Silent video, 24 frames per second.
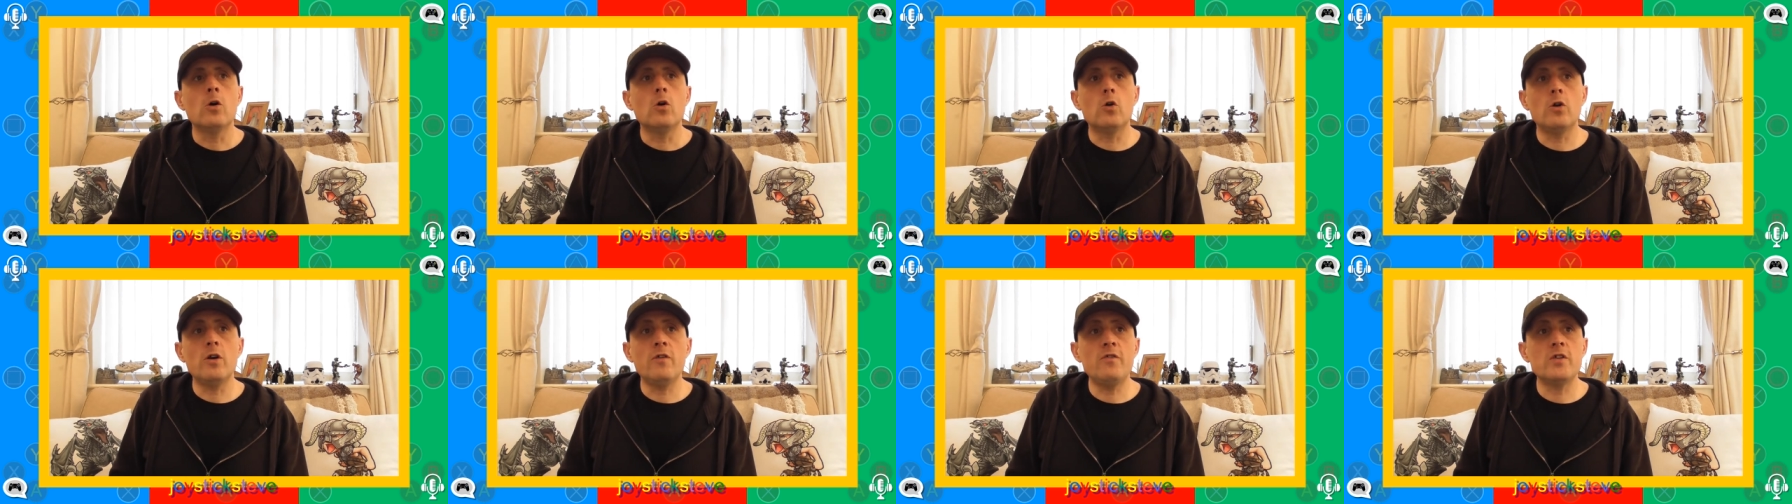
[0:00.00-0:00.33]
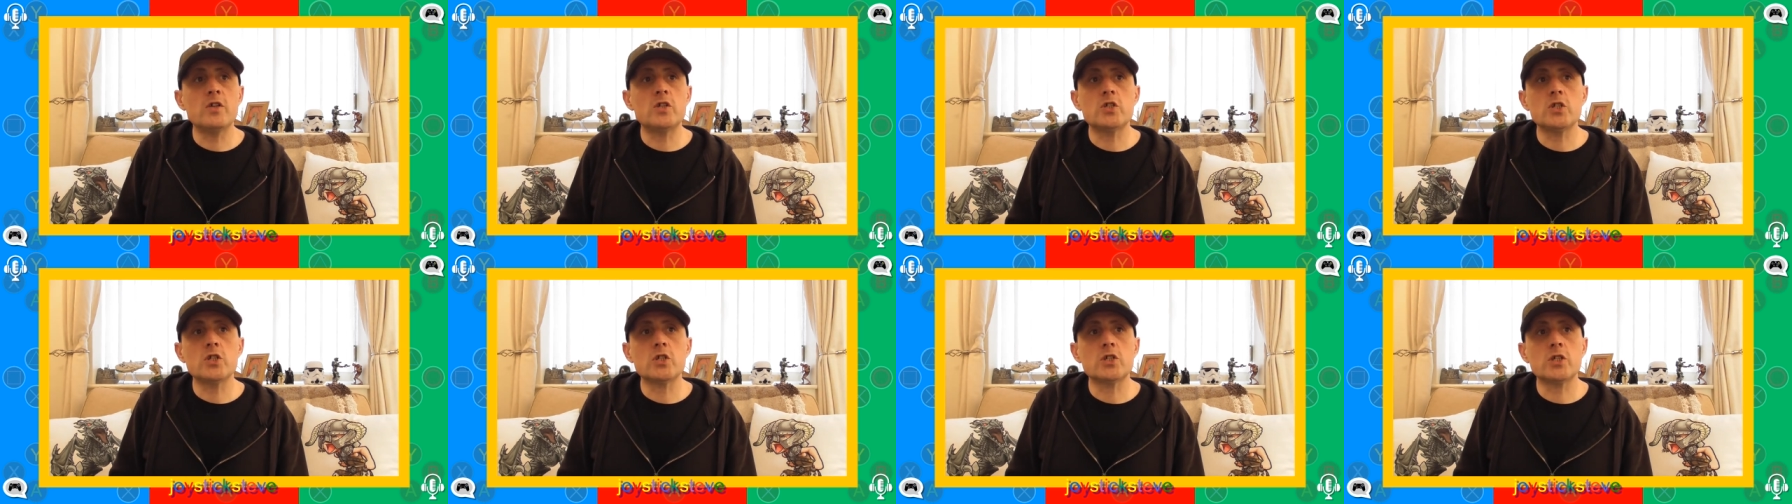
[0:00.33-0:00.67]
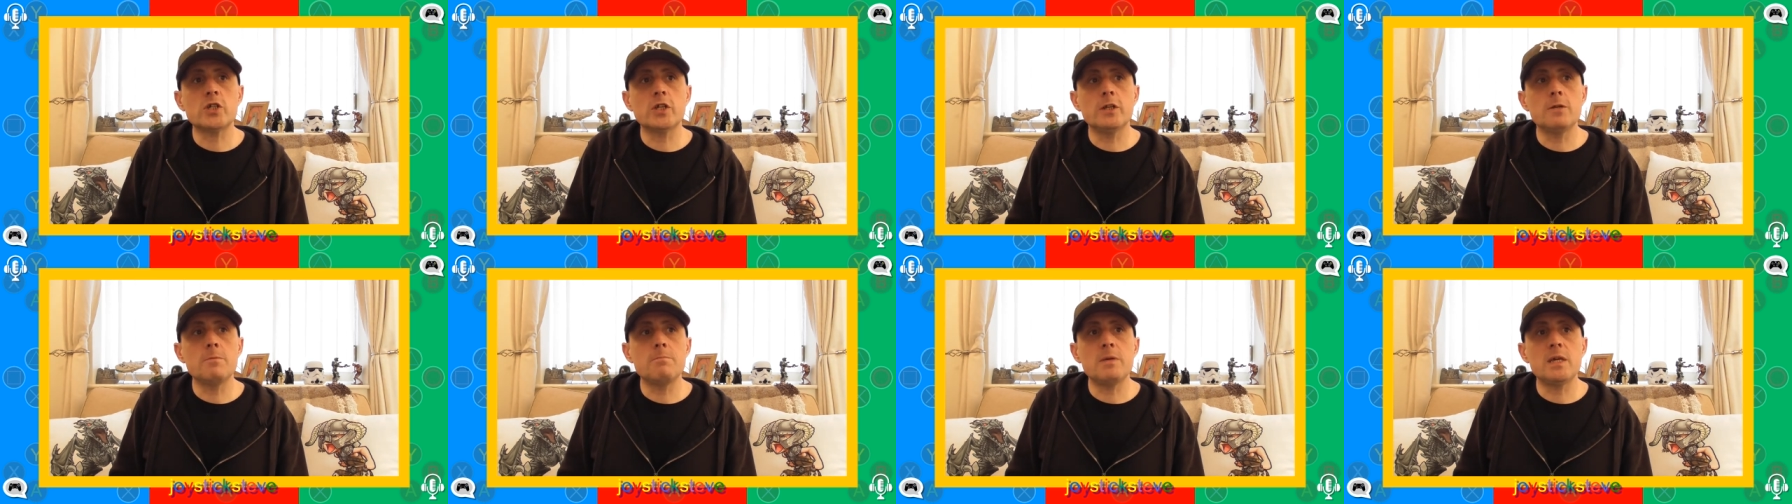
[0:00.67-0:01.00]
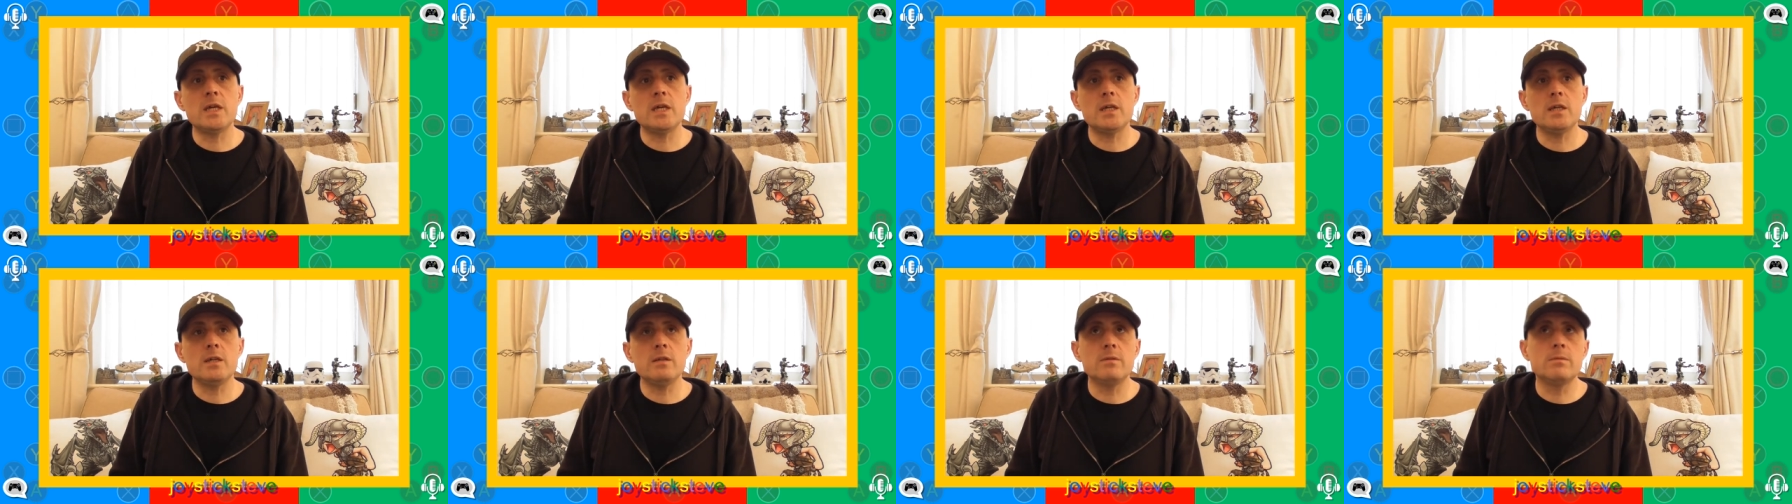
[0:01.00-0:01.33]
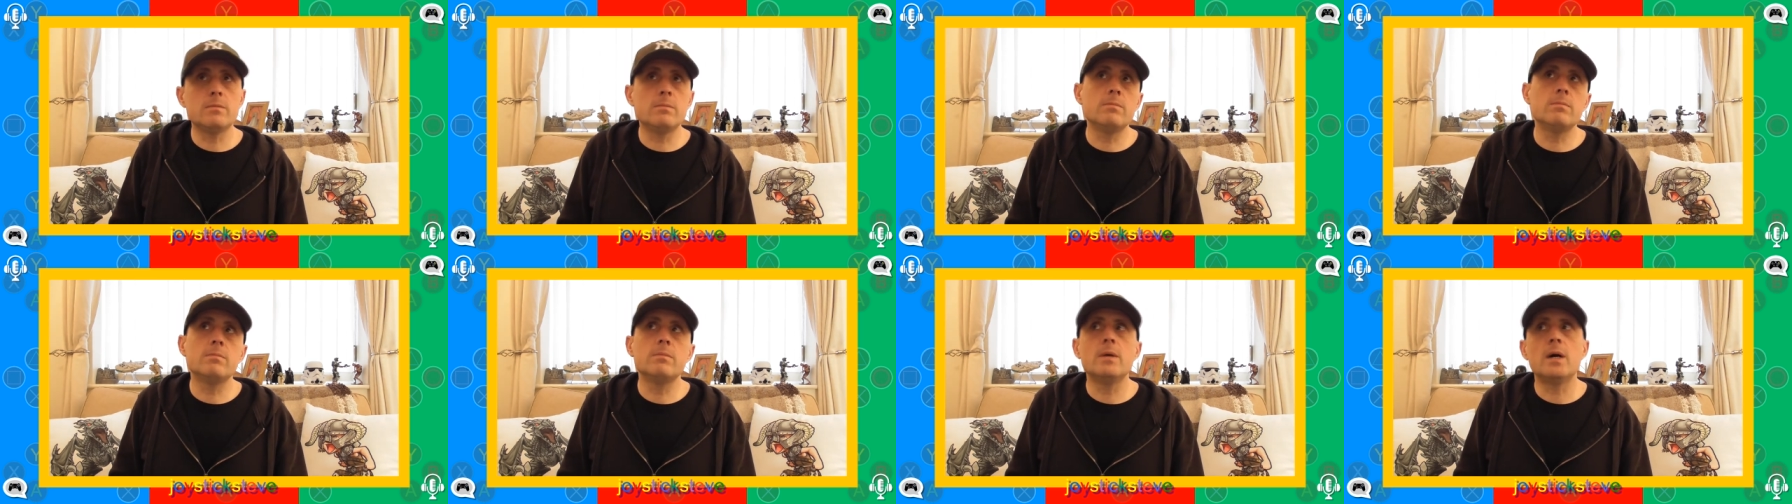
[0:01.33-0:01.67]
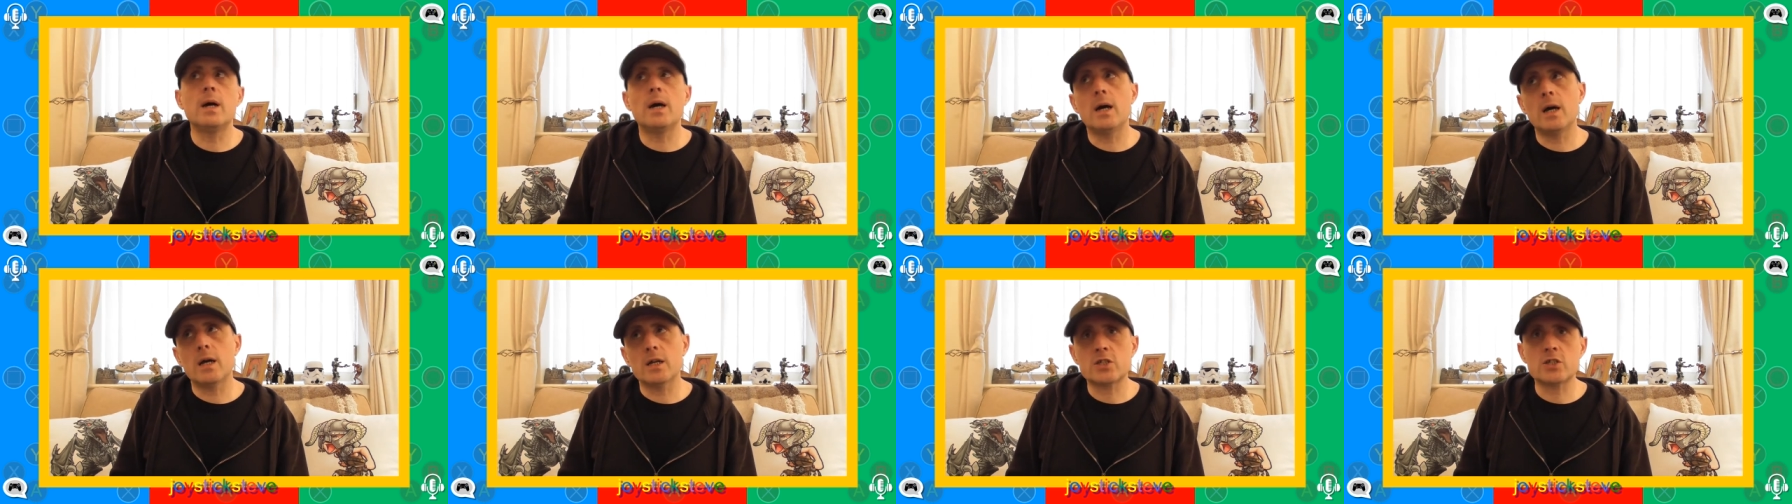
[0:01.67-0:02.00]
or if it's just going to be
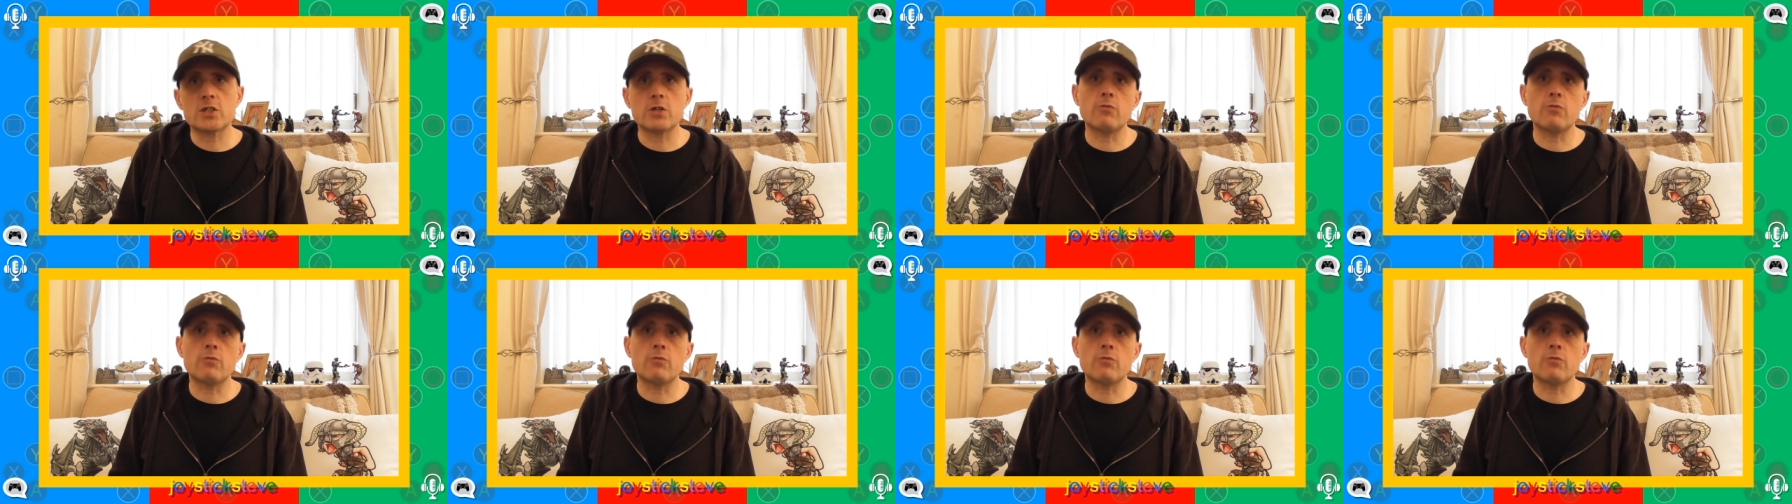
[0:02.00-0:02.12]
a